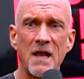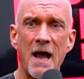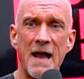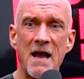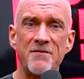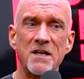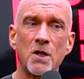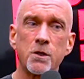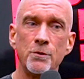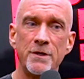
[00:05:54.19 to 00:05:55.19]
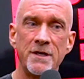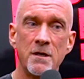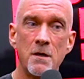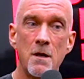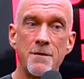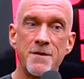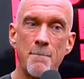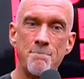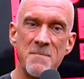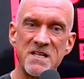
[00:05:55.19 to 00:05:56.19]
I have included the
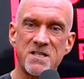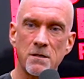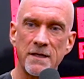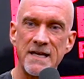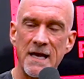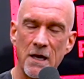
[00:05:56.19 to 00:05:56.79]
mentally